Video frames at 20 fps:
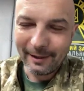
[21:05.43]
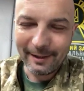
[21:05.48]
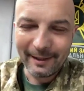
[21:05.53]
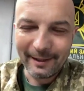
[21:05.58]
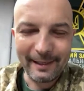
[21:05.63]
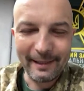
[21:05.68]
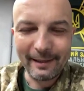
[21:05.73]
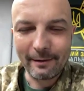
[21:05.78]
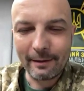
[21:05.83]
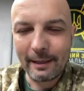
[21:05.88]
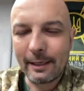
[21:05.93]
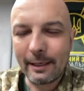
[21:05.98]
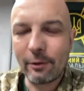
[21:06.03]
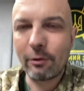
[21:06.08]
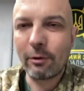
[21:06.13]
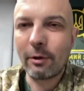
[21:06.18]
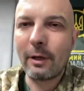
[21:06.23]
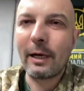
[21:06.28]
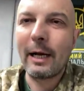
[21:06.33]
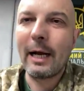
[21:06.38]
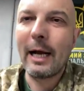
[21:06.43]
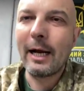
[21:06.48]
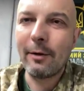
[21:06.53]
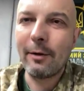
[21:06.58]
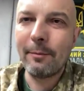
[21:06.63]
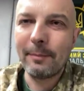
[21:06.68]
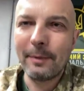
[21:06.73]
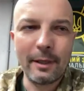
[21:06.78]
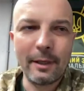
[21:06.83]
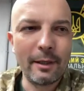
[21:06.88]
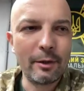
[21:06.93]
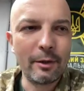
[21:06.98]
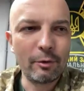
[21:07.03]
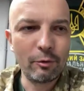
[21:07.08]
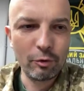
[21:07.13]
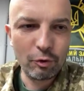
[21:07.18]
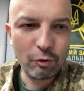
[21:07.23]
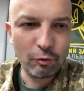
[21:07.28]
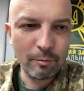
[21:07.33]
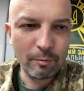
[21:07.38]
uh, in a regular army,
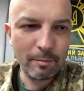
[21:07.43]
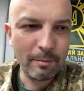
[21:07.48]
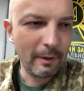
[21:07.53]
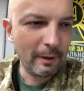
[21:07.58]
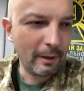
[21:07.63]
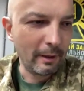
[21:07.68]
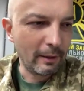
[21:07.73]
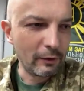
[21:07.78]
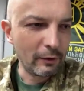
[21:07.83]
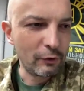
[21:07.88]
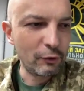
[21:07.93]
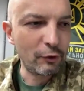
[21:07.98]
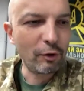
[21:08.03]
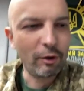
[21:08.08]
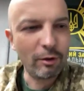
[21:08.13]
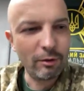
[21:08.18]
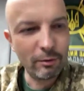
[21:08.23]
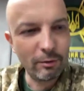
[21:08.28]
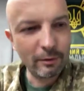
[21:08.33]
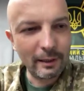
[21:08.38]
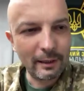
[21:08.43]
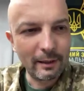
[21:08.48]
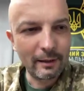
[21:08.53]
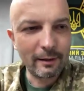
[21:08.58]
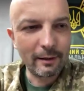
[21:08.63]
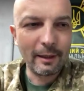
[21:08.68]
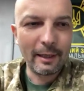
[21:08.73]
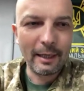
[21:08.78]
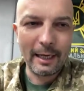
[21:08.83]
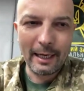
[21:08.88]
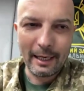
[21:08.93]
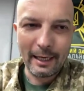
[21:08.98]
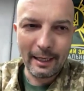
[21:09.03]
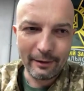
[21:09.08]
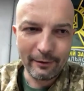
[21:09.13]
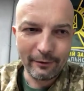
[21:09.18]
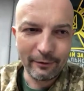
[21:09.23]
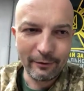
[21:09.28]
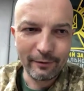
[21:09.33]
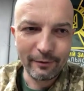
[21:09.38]
you should be soldier
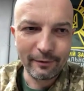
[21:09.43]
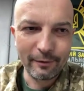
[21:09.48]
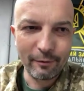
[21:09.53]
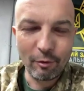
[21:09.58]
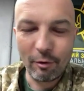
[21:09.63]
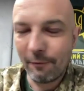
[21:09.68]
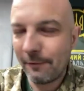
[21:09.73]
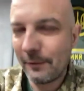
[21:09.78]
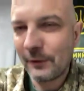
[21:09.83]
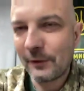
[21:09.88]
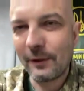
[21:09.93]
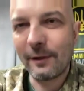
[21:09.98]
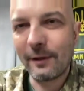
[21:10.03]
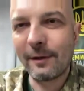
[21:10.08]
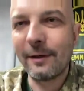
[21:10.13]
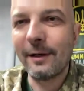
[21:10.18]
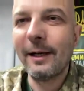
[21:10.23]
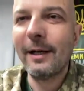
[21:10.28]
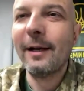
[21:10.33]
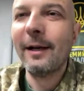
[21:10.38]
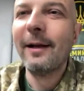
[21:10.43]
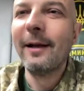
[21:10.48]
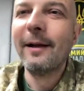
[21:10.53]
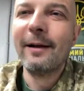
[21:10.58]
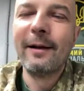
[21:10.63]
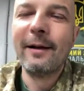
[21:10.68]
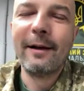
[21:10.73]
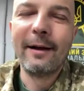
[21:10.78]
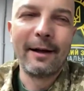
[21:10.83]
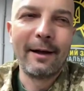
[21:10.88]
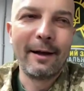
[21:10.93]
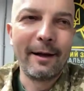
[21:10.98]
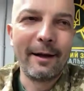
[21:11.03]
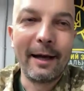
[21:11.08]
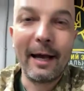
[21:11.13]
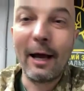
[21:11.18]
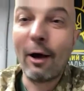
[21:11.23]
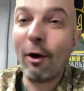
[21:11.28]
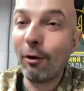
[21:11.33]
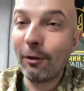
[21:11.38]
and uh, officer uh,
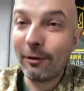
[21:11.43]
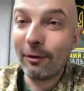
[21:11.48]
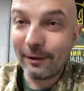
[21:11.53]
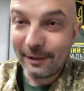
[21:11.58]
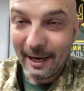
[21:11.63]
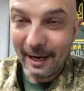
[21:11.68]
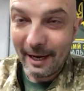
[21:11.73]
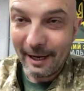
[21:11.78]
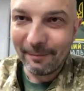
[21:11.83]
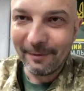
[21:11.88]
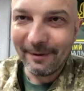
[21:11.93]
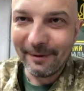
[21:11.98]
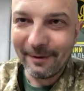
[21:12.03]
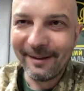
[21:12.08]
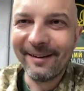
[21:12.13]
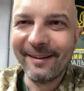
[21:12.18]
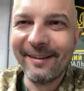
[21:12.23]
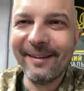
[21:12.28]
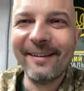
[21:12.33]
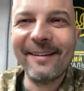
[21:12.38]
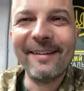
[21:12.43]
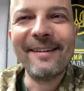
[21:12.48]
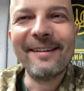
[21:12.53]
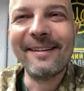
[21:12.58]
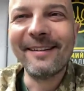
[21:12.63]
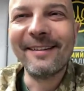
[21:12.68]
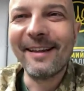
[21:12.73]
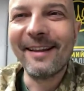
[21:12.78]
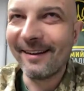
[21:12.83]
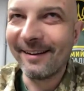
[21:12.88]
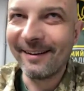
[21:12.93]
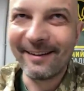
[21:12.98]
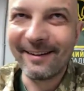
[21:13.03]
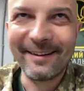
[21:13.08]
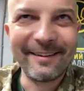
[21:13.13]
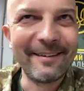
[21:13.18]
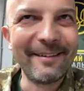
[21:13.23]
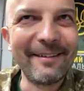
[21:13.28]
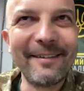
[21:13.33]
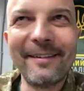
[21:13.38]
all the time, uh, like
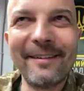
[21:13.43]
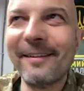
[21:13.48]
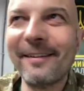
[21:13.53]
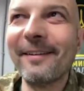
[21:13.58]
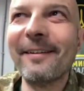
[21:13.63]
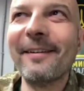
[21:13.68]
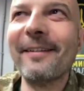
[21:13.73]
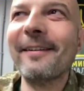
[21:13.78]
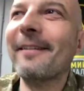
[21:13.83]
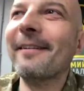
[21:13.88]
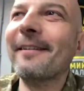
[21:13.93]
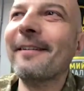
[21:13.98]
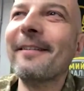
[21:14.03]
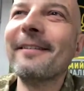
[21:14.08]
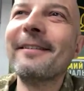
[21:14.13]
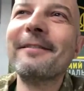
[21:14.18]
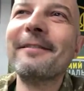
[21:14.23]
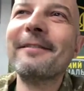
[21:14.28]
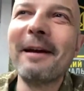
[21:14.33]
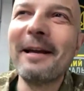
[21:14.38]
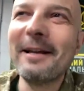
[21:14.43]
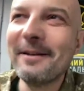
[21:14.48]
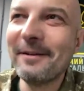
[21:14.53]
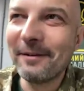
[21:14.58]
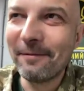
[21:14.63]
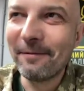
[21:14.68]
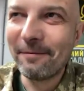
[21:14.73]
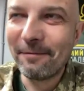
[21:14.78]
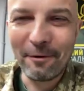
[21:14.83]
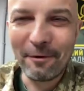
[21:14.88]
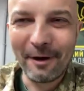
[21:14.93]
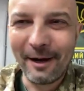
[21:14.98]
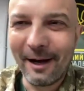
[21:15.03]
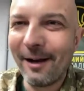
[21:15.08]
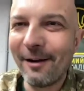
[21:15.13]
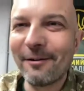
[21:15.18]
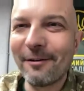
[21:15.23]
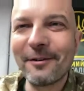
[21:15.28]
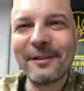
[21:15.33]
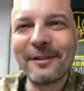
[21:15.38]
uh, 24
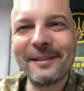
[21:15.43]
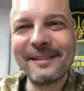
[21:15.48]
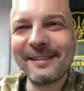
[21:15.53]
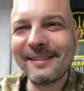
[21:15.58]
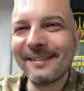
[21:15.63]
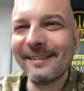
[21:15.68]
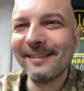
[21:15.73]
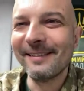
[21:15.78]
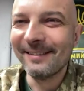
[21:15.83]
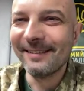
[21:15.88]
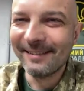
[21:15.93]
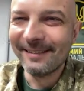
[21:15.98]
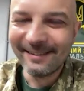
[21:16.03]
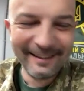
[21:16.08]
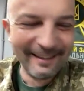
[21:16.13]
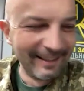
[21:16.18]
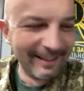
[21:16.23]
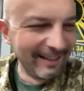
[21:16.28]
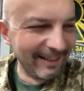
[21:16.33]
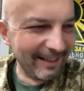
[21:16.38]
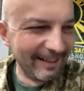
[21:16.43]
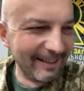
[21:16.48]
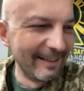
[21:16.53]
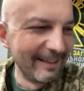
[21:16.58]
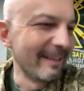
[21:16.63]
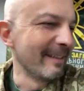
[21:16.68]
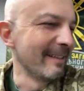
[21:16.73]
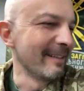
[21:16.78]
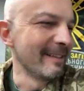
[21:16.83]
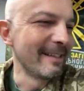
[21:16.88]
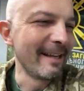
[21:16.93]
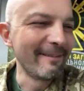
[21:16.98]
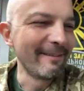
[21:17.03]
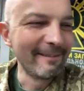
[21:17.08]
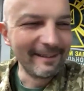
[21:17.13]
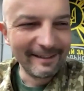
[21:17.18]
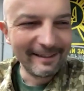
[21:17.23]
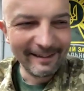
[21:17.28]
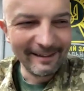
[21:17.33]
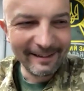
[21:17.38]
hours,
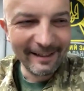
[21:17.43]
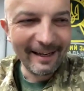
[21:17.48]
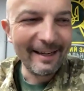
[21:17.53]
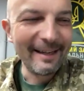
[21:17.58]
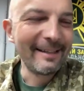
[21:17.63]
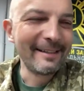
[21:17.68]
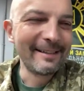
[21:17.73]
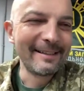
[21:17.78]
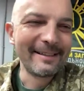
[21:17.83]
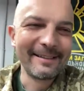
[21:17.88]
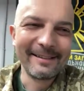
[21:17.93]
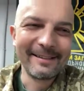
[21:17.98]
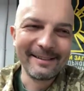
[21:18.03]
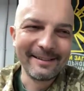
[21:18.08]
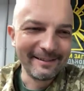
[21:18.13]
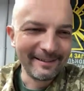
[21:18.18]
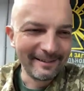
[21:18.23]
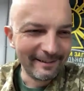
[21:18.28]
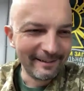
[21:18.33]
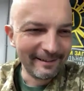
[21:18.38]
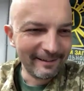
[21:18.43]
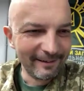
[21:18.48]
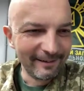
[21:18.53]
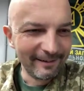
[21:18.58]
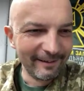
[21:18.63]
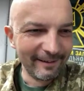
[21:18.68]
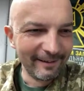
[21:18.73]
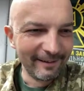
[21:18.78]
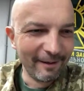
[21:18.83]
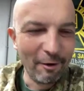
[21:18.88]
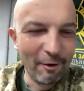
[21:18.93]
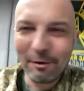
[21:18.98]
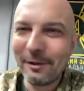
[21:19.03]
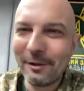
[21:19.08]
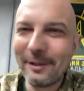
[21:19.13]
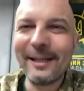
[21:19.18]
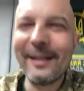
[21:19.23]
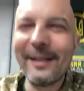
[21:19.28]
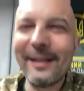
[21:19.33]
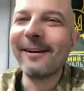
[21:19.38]
seven days all
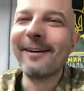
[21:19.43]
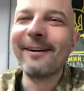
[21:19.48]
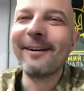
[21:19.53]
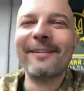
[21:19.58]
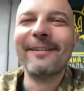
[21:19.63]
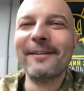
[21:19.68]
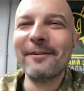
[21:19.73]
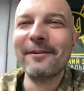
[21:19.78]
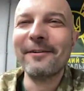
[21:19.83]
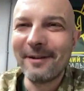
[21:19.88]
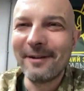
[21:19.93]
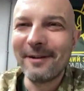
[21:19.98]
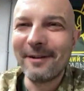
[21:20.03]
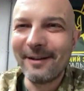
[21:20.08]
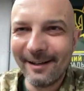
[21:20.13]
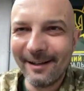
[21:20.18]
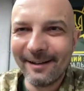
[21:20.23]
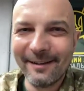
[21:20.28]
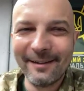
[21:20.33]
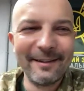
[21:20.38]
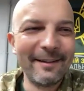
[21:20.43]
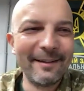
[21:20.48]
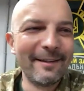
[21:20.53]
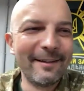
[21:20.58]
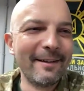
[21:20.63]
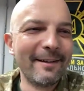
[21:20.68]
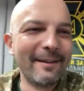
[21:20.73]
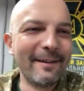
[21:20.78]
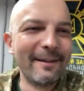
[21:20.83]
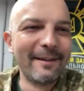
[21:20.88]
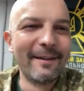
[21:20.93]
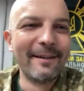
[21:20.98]
year. You are